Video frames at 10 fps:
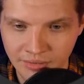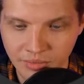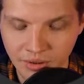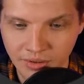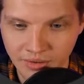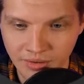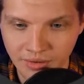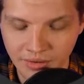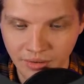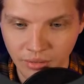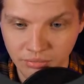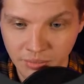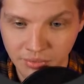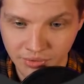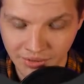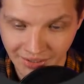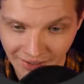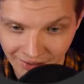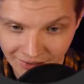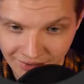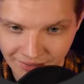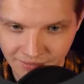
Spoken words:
within the 3.x